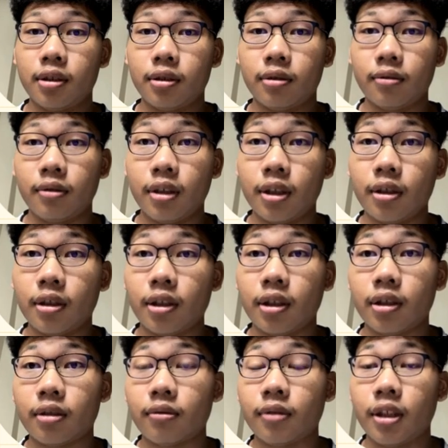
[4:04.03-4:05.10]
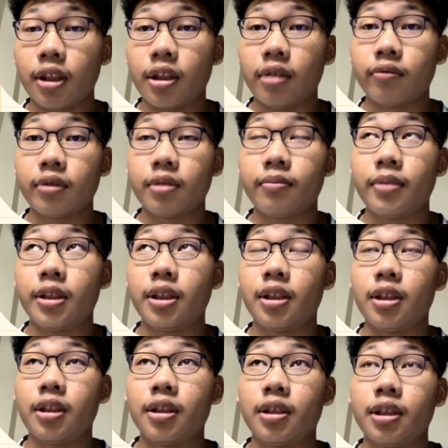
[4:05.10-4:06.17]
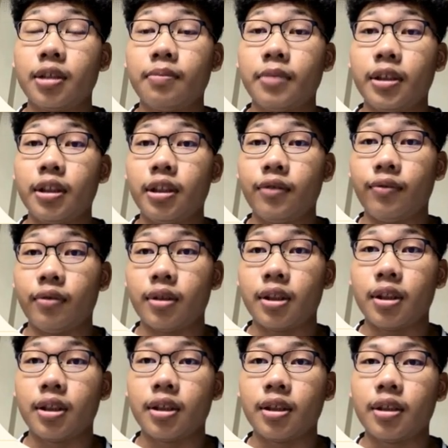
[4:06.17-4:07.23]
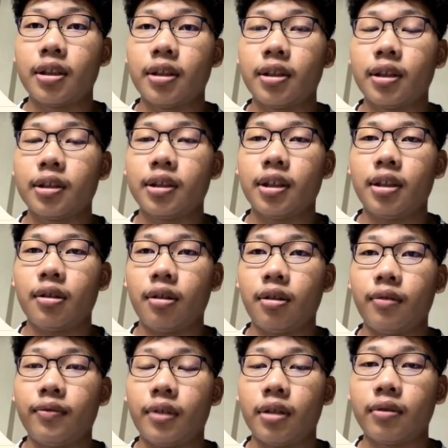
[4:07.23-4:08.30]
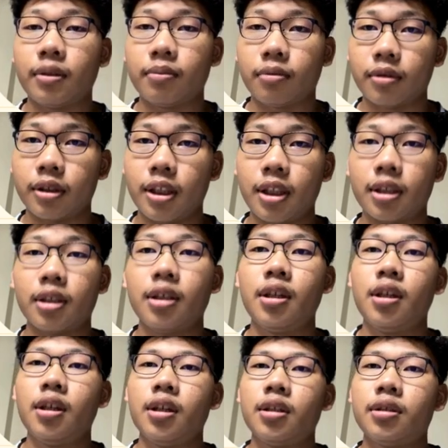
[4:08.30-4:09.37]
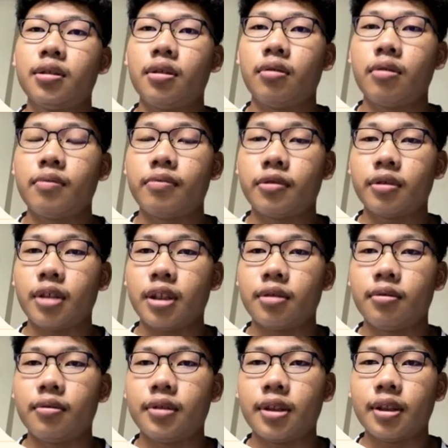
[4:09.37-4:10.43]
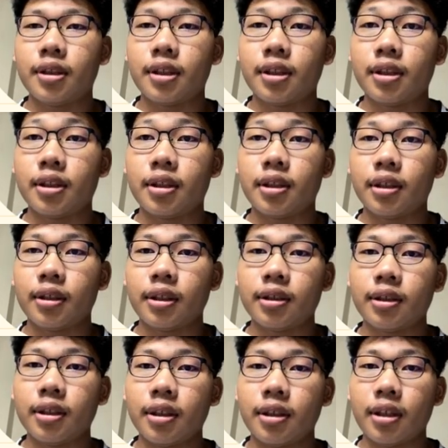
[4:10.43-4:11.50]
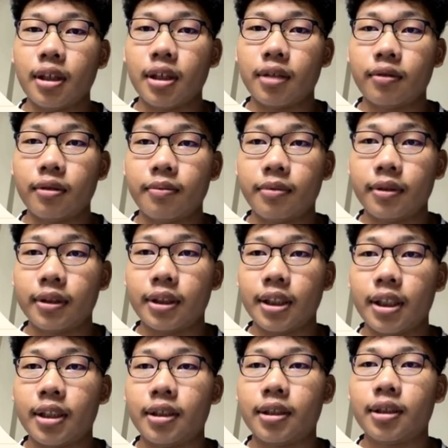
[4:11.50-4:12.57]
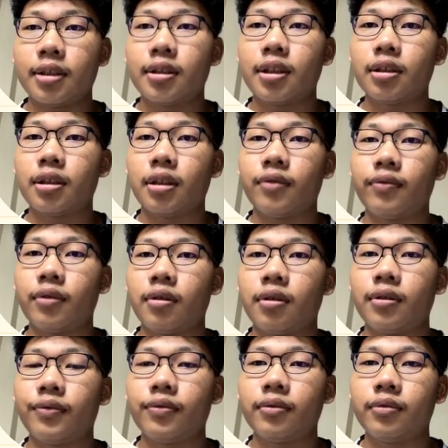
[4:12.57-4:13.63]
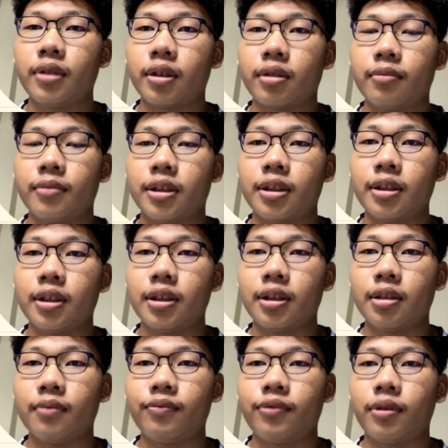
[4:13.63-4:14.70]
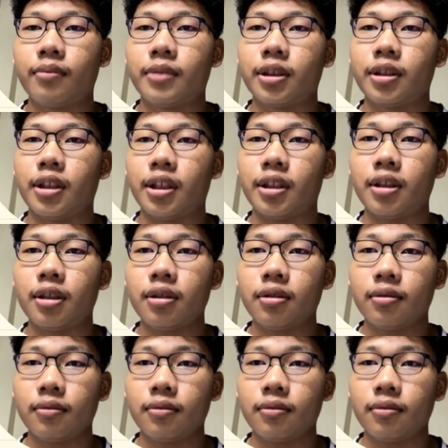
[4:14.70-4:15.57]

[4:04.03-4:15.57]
Today I will be explaining for the data set of our project. So our project uses a data set that represents data for food recommended system from Kaggle.